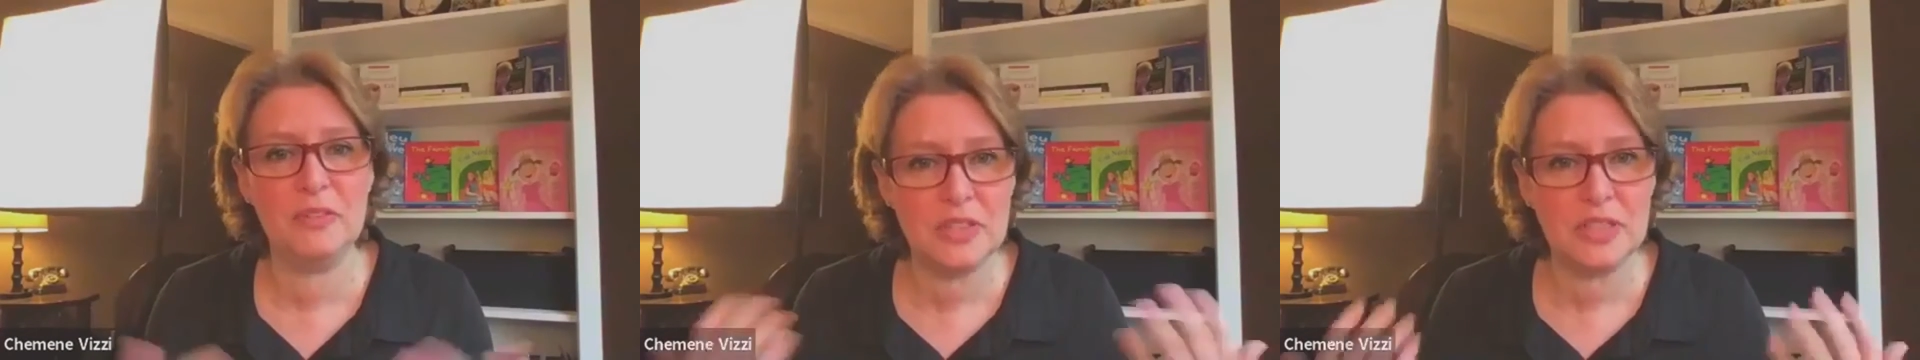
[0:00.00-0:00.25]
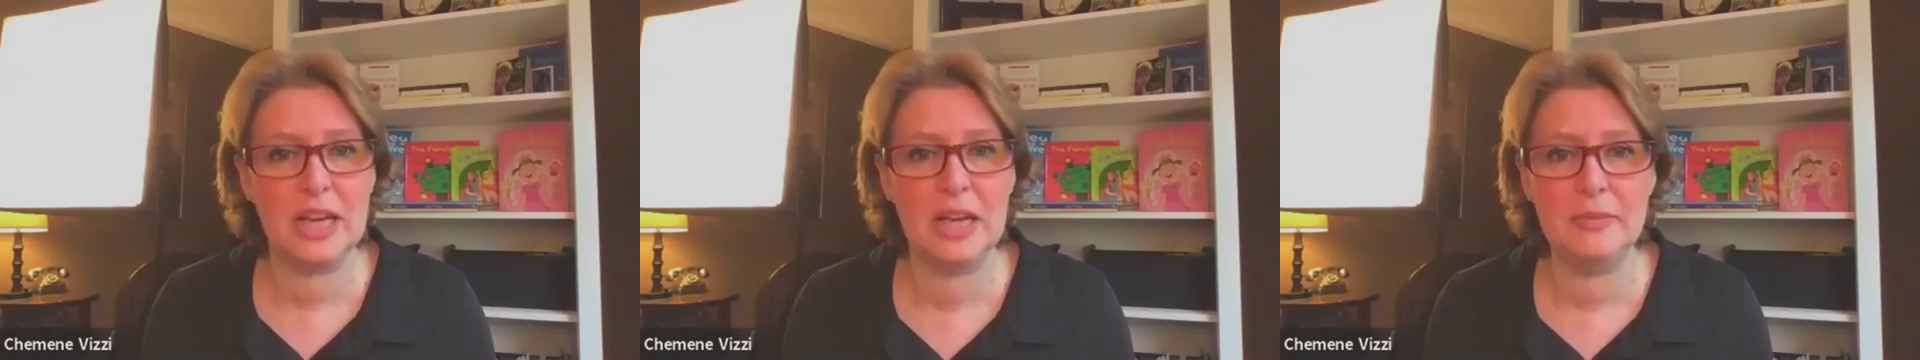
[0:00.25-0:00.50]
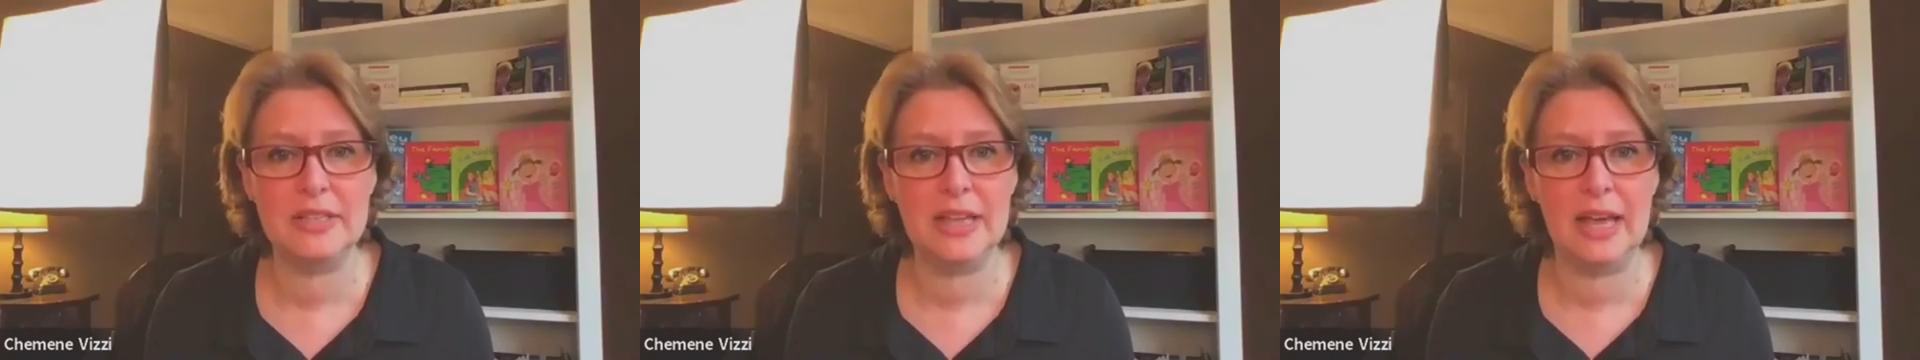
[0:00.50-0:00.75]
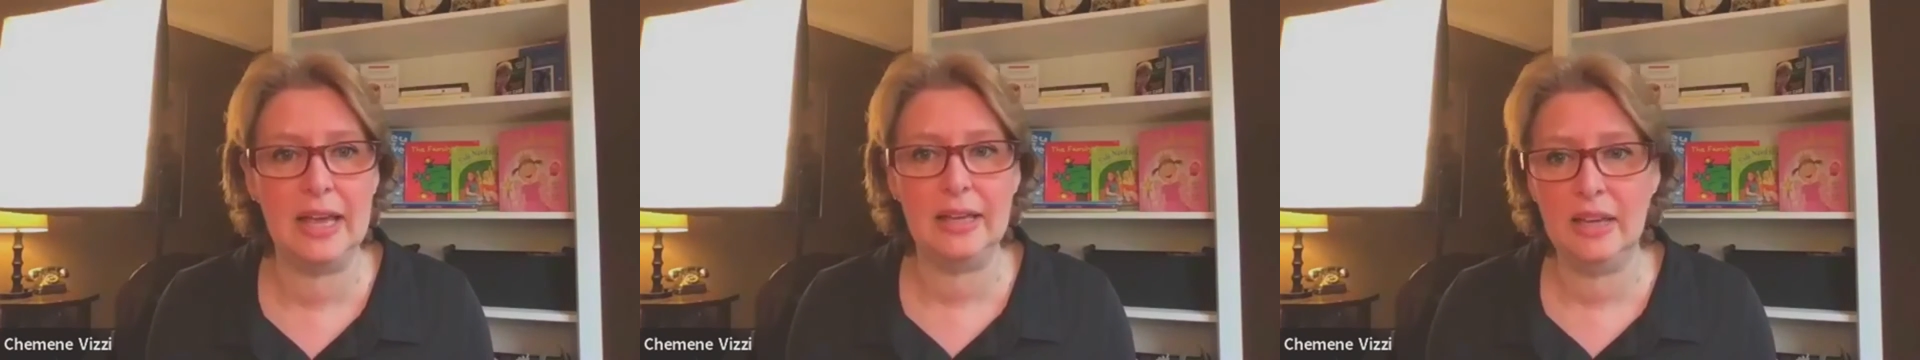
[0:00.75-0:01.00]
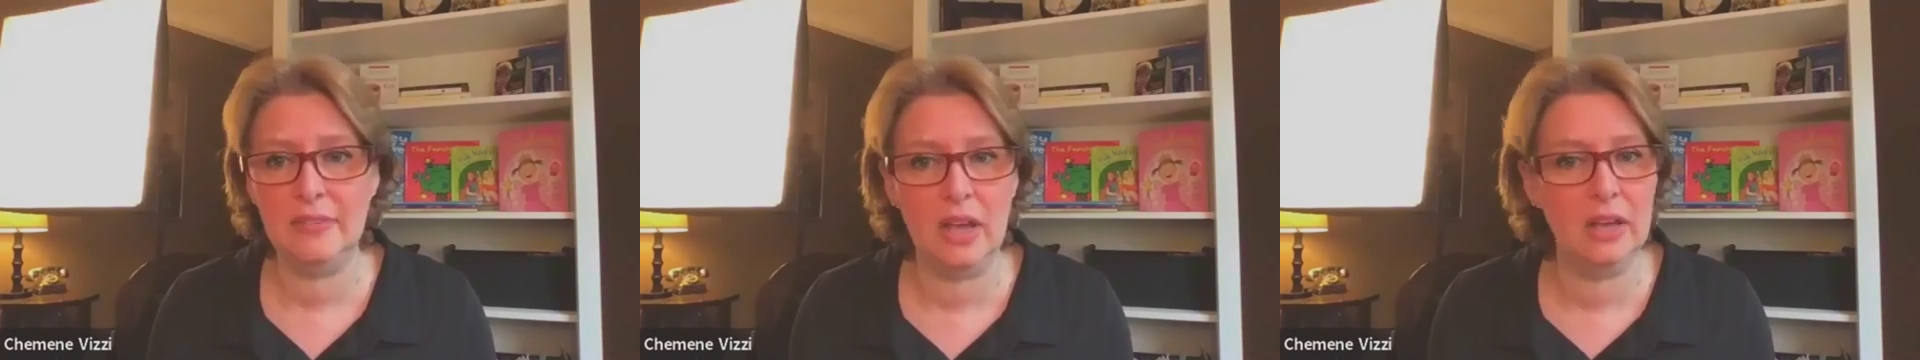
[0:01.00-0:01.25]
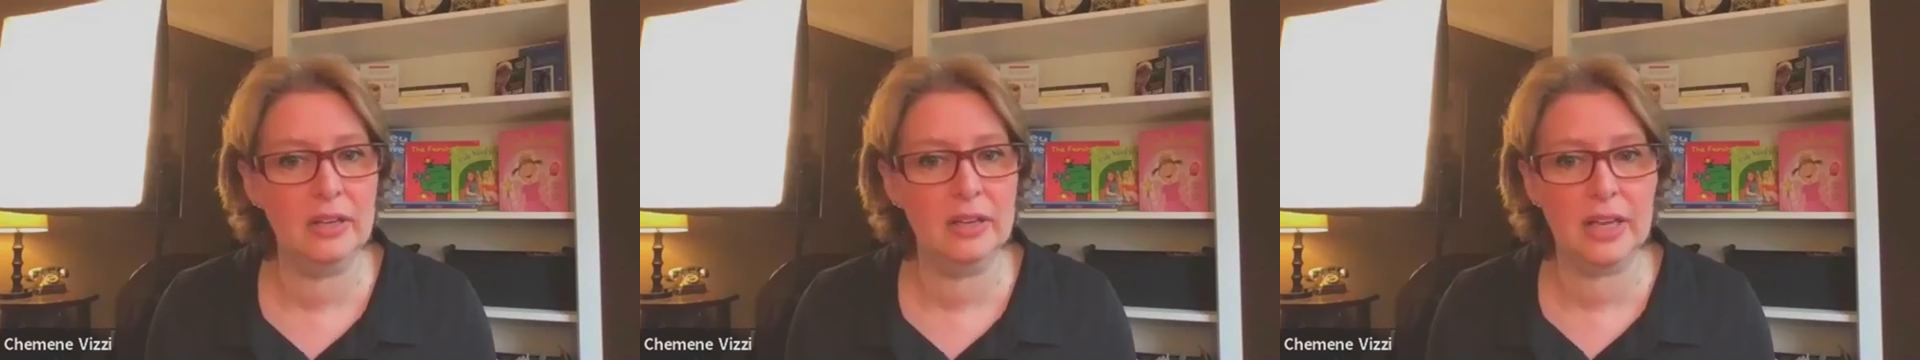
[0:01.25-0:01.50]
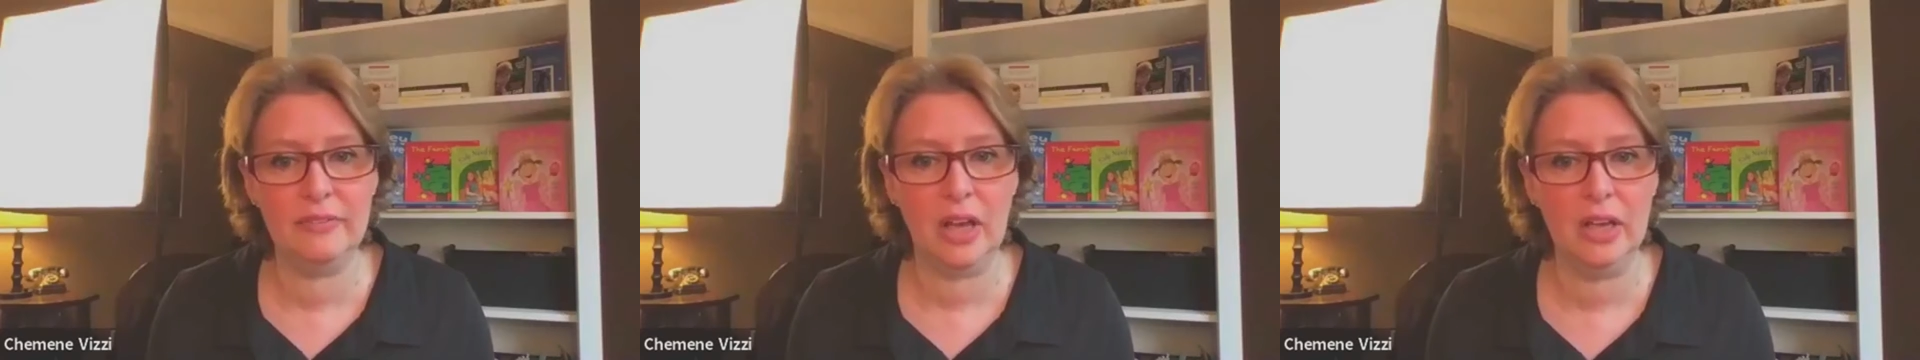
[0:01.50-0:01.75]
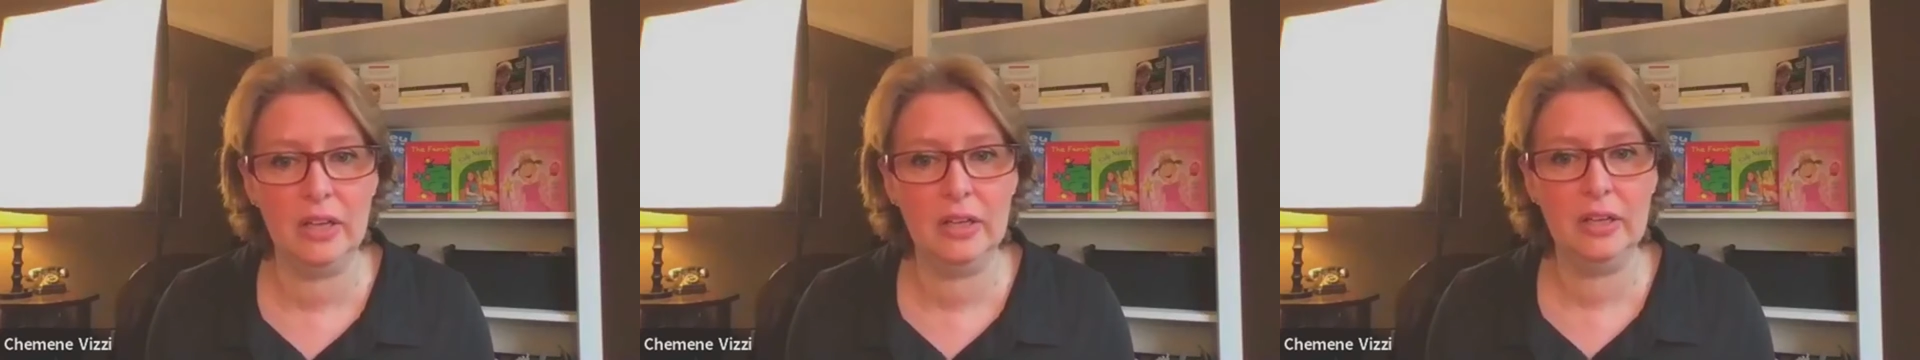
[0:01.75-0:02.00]
times a day. Can I have a hug? Can I have a
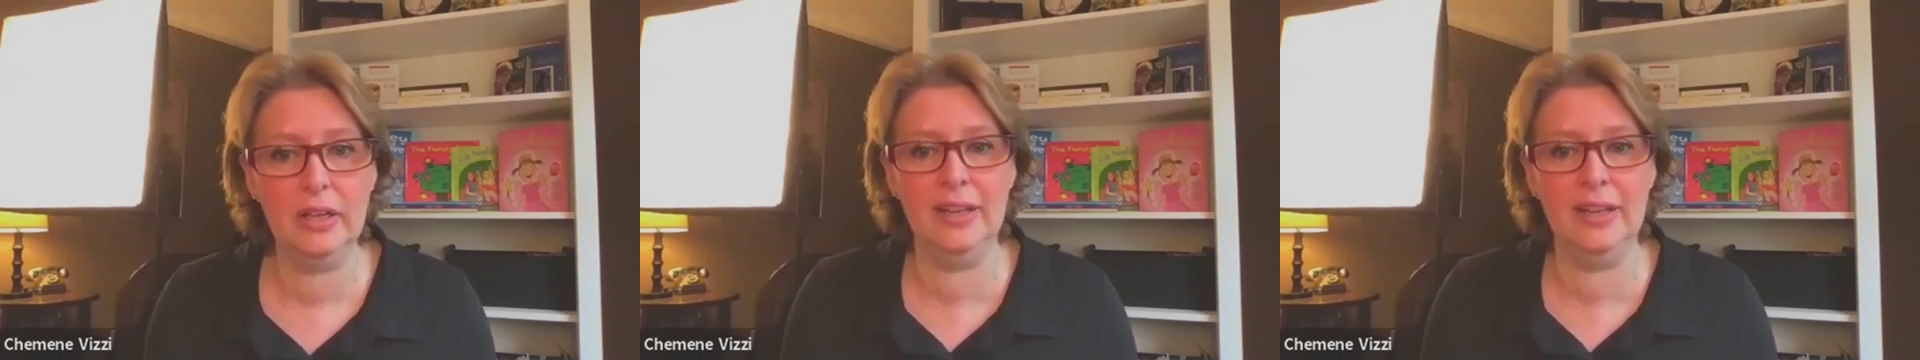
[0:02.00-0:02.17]
hug?